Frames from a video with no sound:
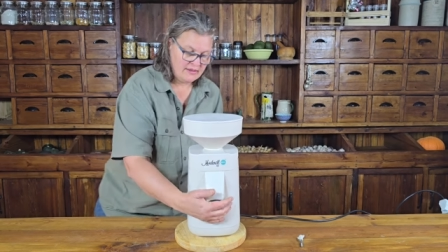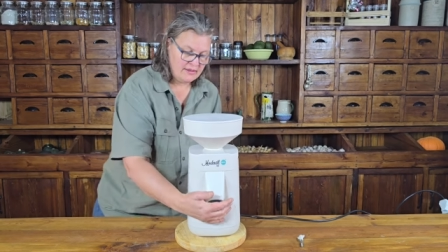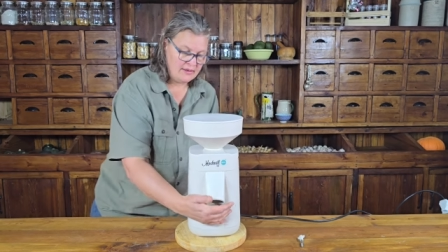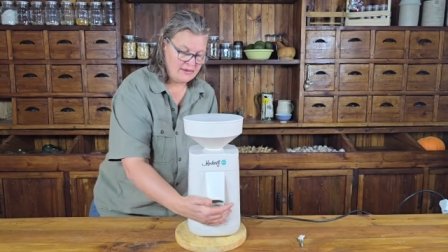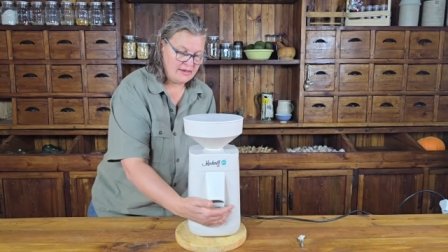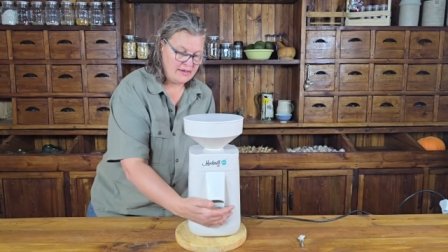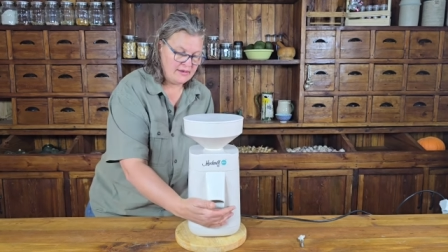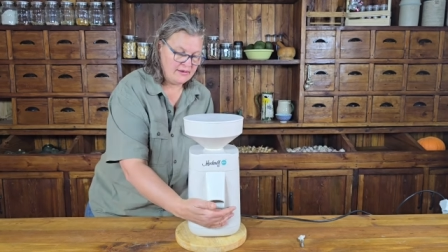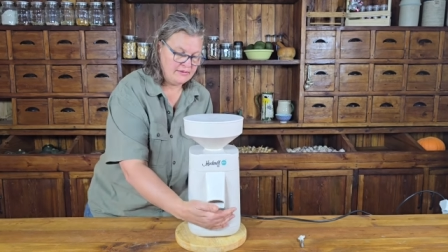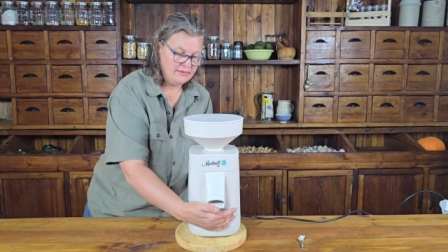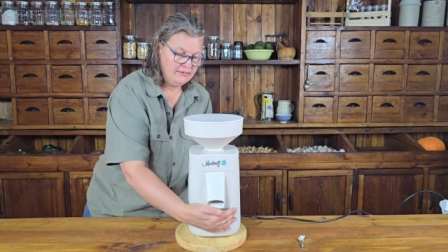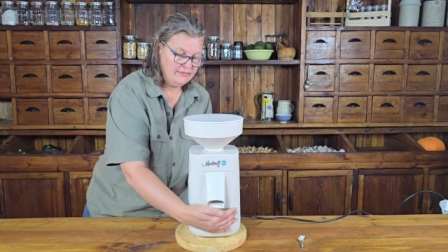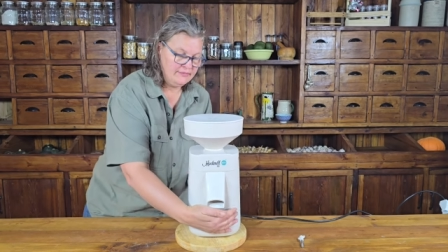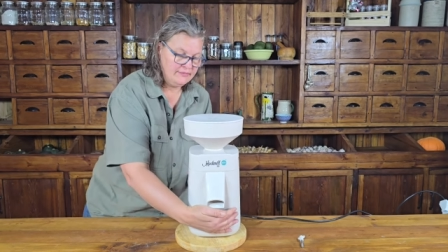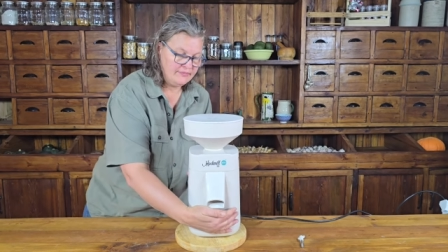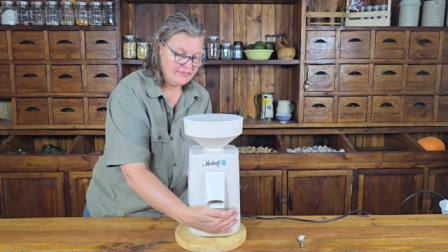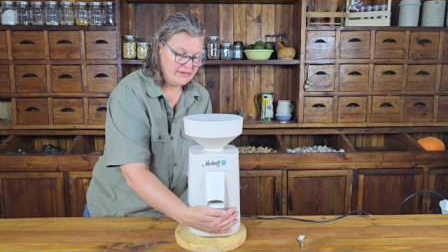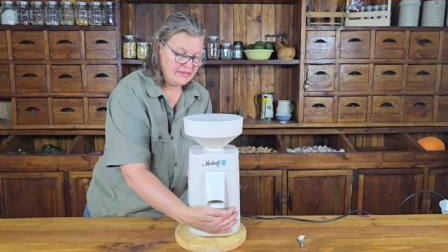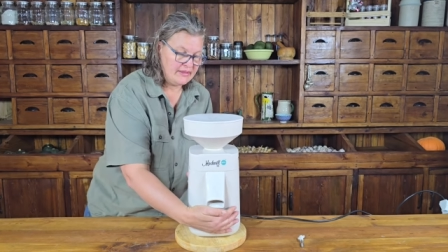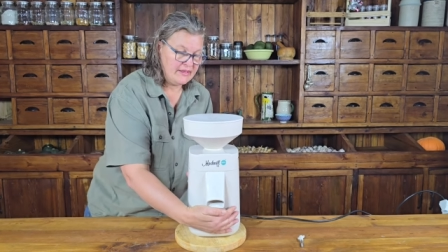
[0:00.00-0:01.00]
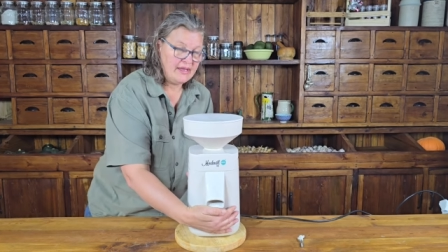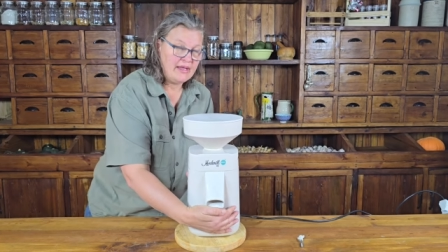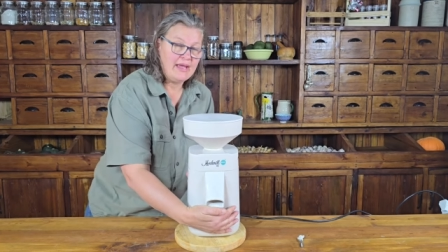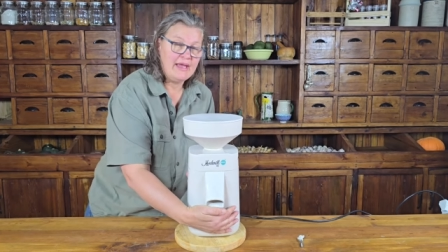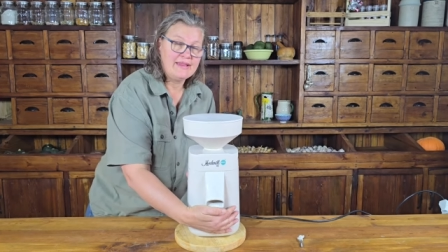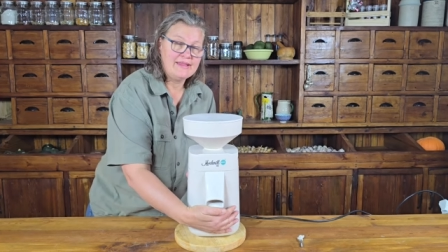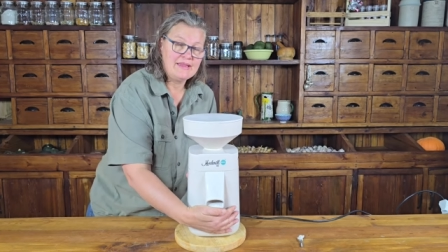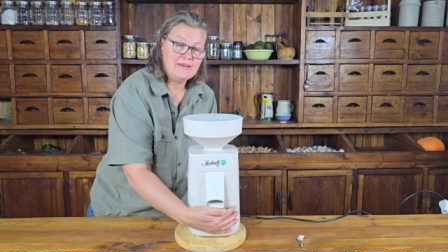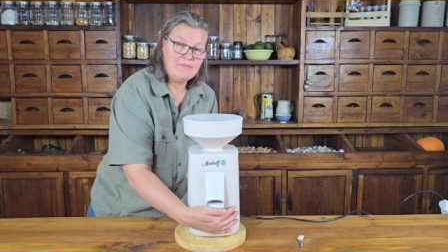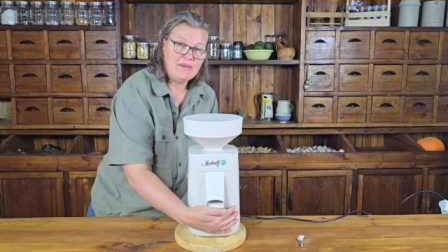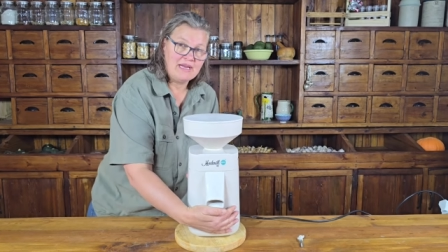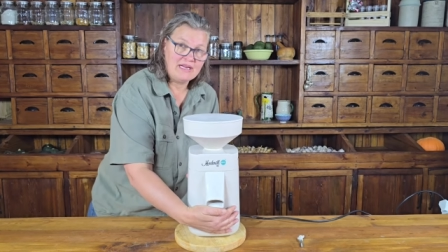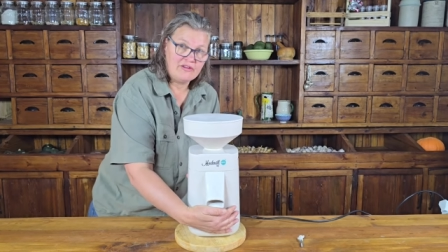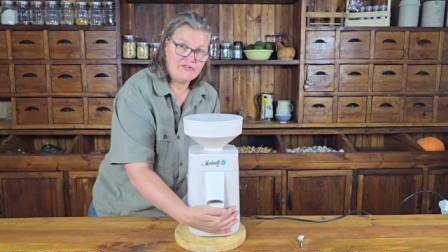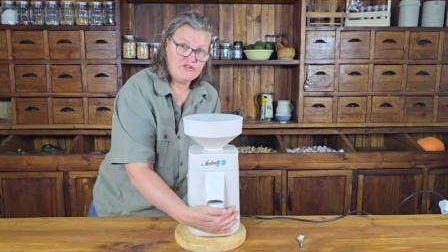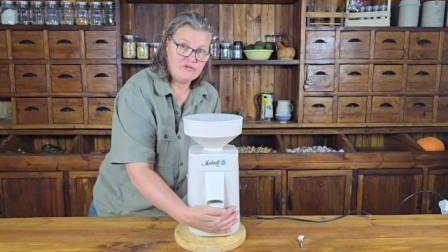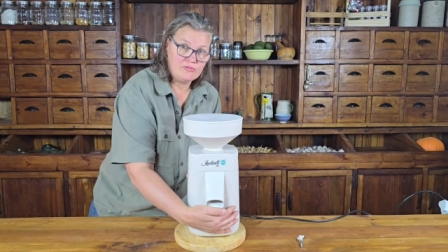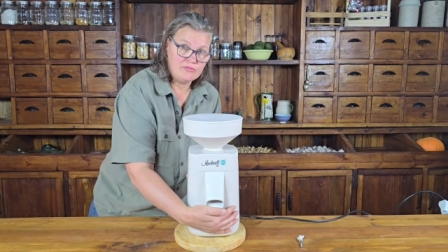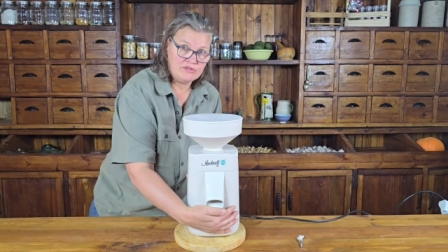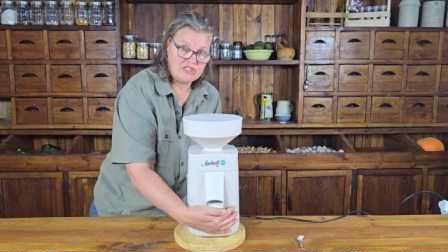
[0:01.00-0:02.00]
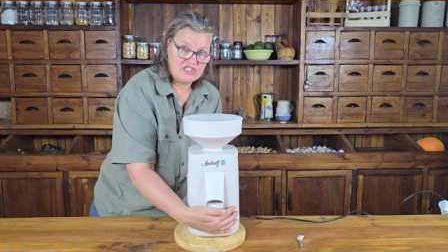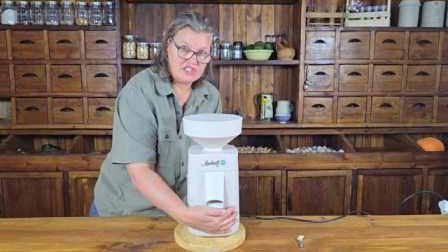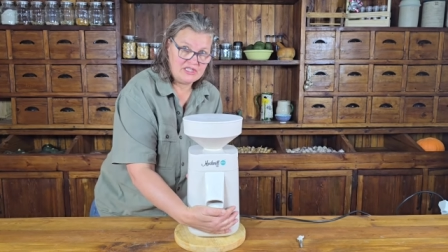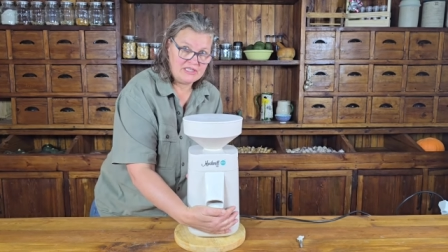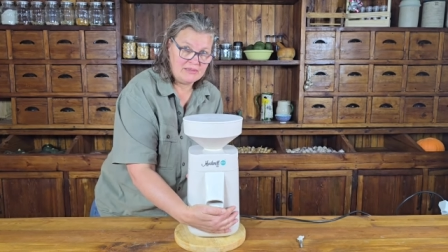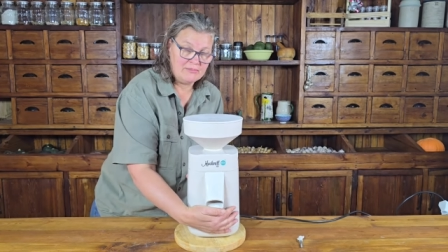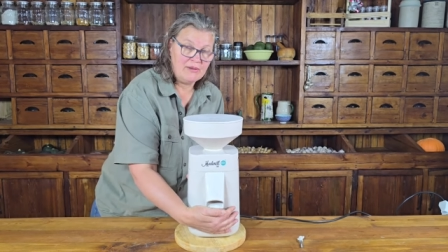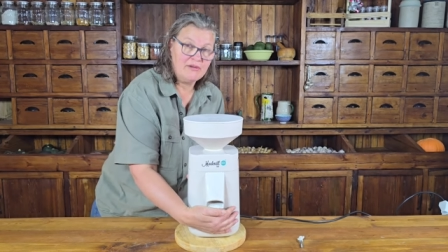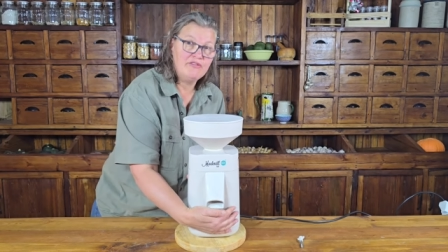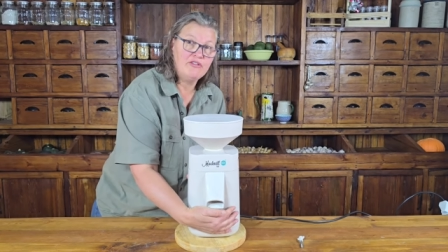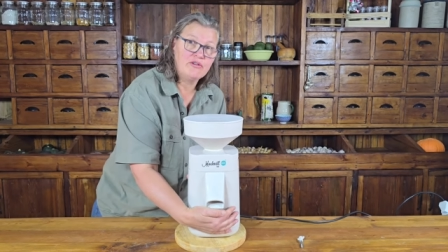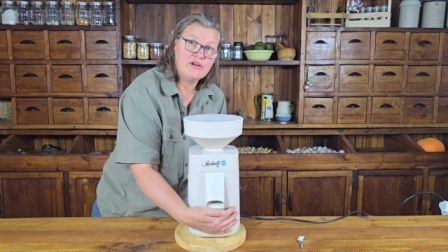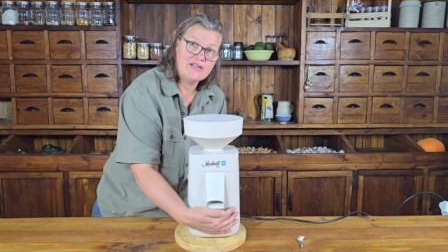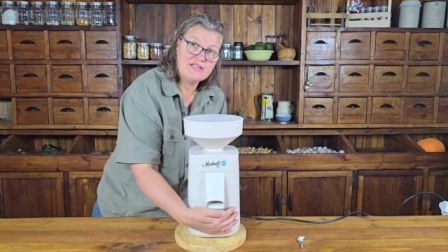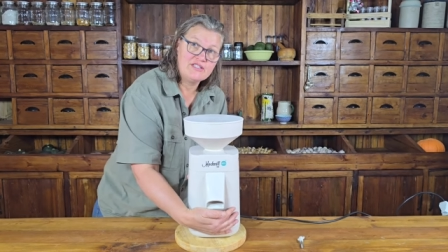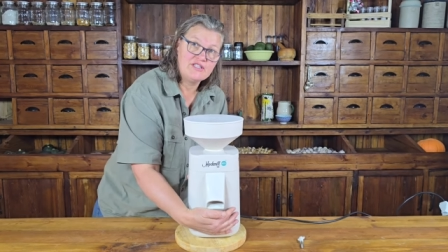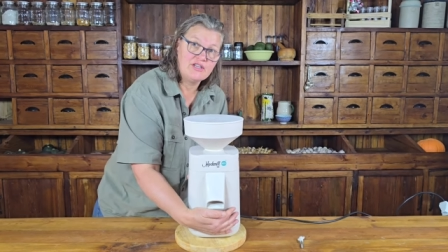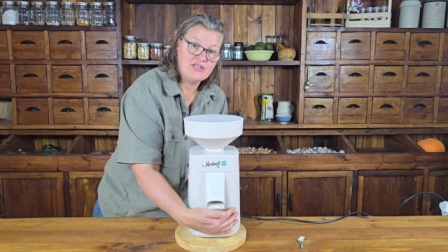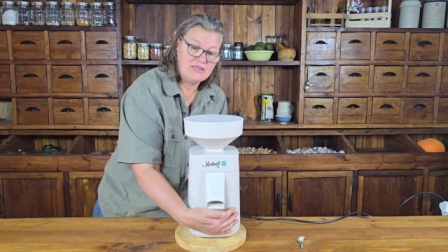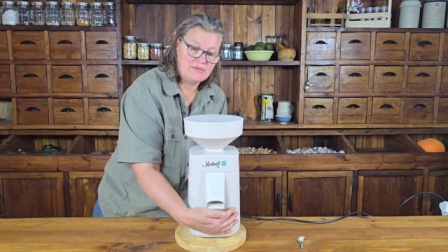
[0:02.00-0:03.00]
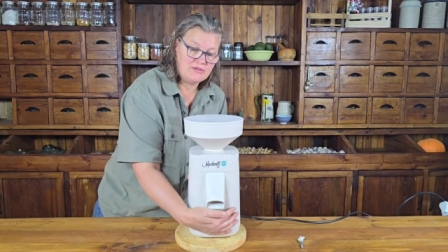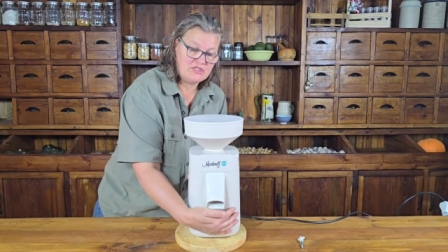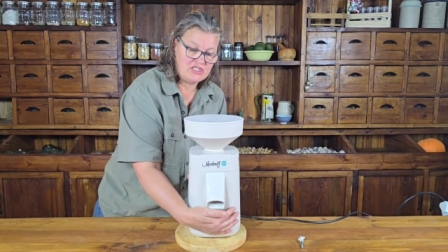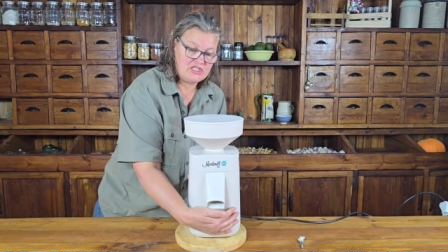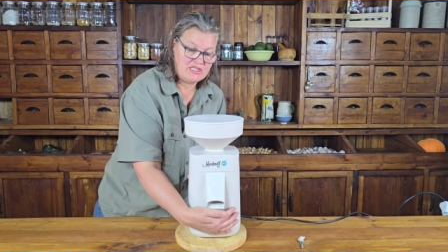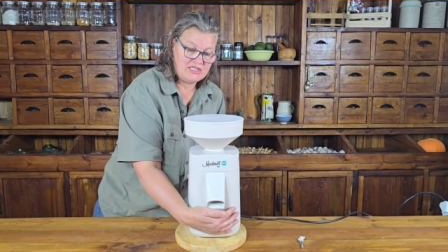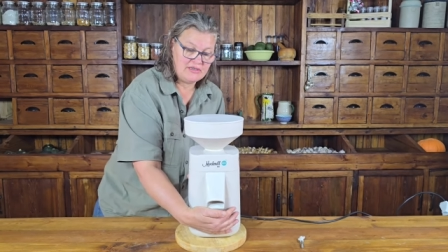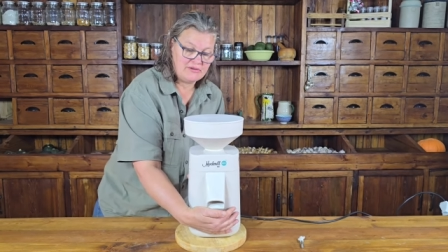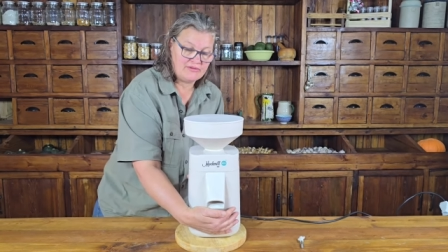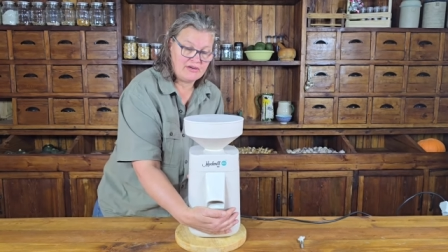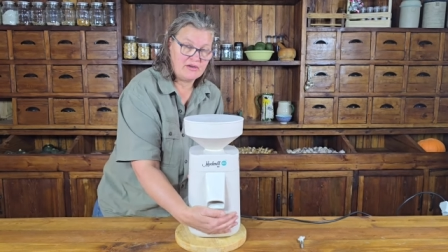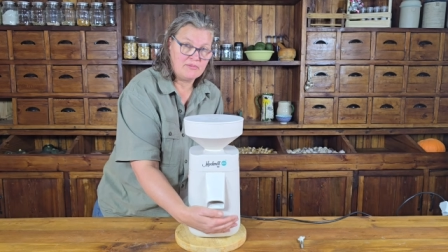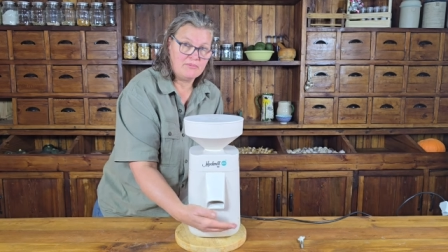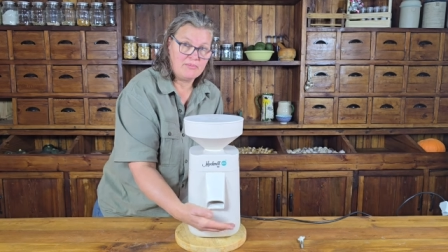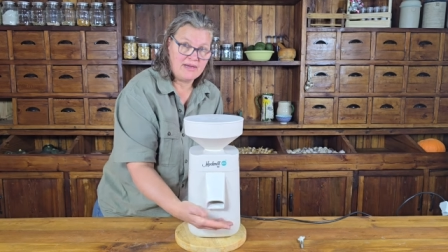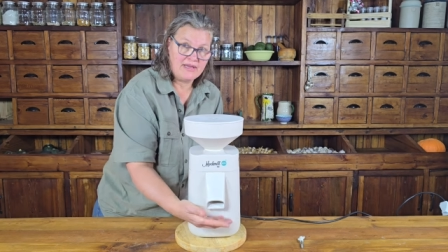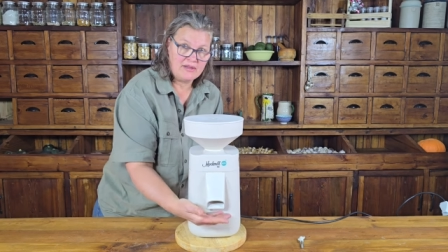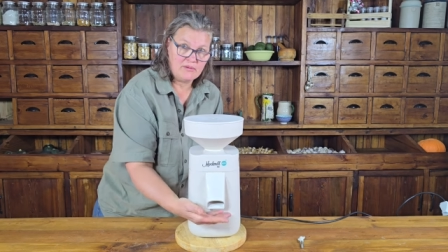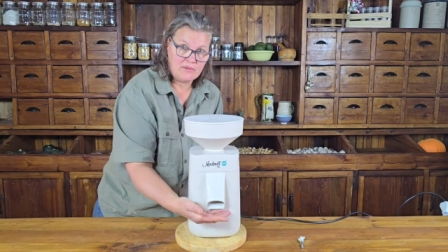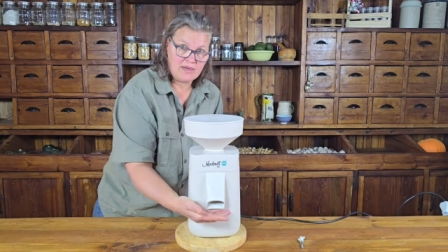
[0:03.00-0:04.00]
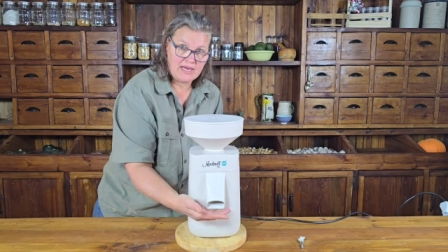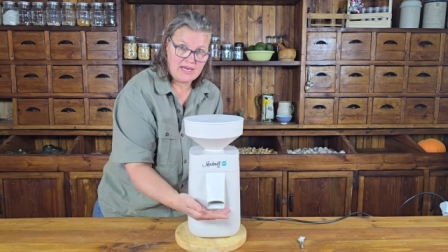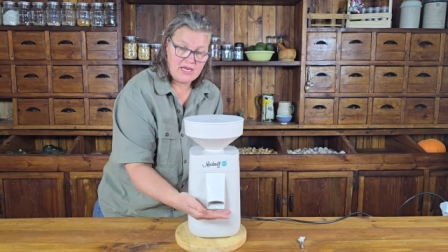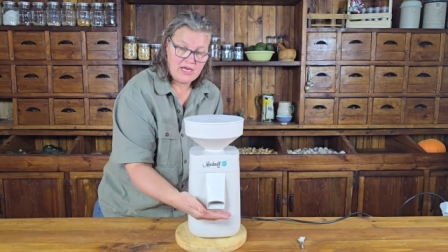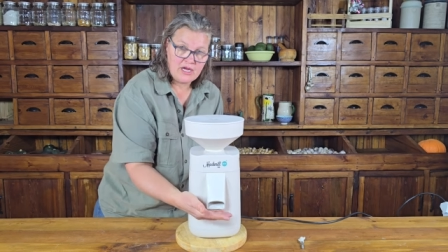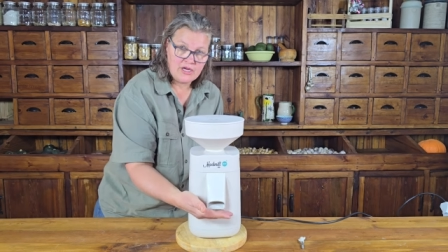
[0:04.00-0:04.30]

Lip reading: Now, at the back of your machine, and before I turn the machine around, by the way,